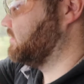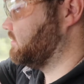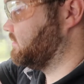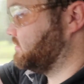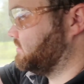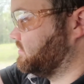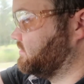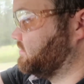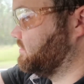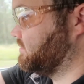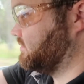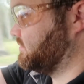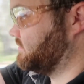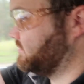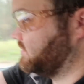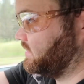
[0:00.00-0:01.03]
dinner didn't you
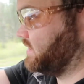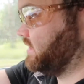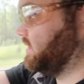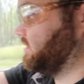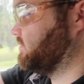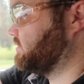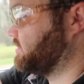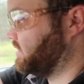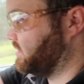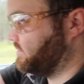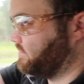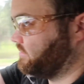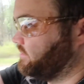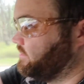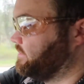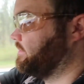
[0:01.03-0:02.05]
babe
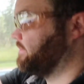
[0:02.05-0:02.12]
yeah